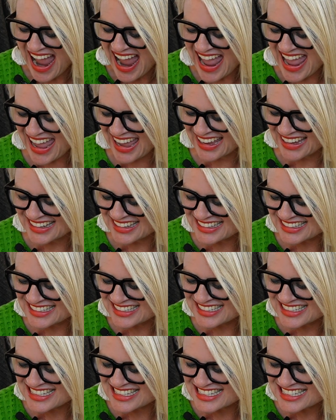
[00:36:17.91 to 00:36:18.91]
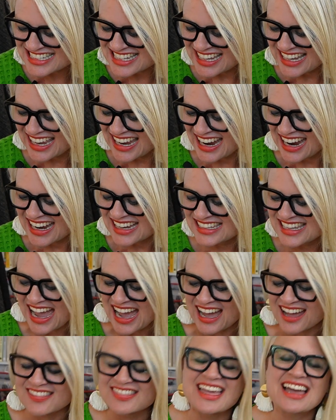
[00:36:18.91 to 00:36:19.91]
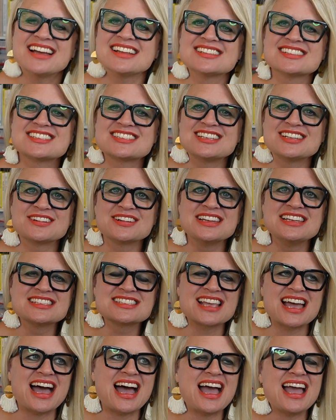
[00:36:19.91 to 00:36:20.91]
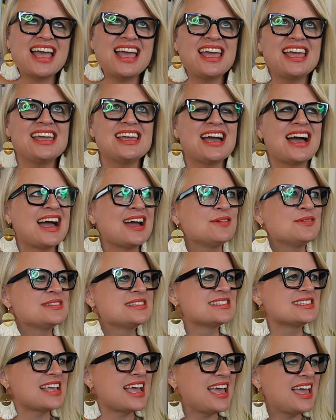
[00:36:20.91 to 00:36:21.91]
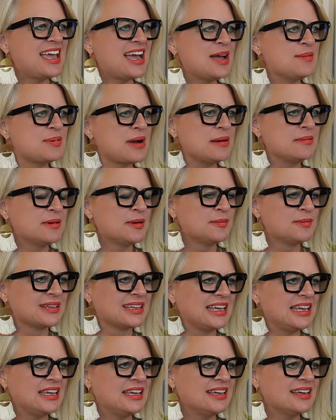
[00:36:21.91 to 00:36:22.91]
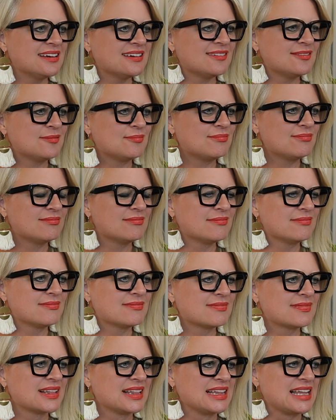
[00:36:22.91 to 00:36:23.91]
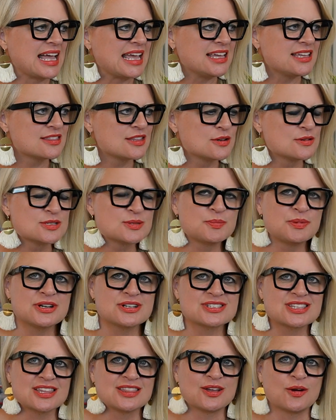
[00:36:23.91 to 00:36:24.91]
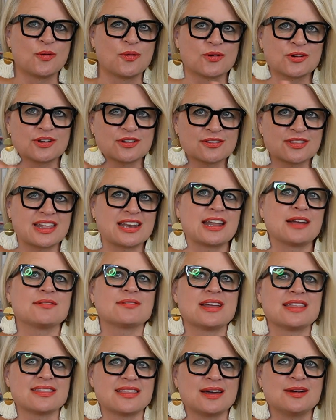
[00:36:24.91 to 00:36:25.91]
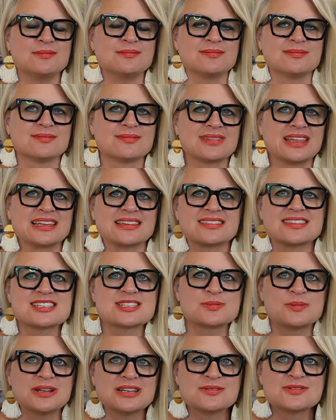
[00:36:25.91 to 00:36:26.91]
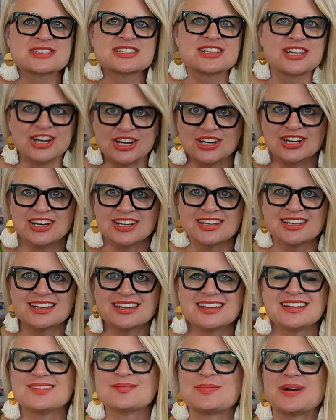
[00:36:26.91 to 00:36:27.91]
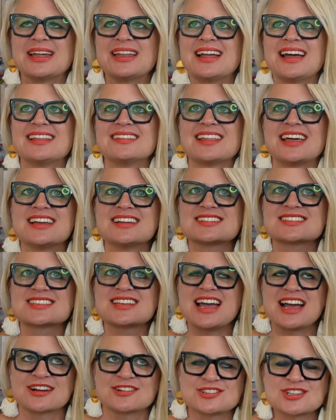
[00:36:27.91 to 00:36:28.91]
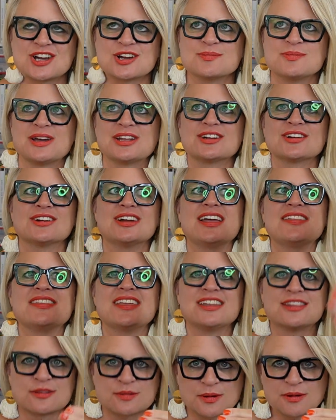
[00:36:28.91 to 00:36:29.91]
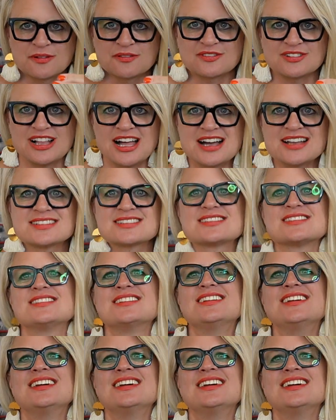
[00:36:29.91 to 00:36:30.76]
And yeah, that series, I would say I probably like those books in the order that I read them. Like this one, it was good, but I liked Akatar better and then Throne of Glass.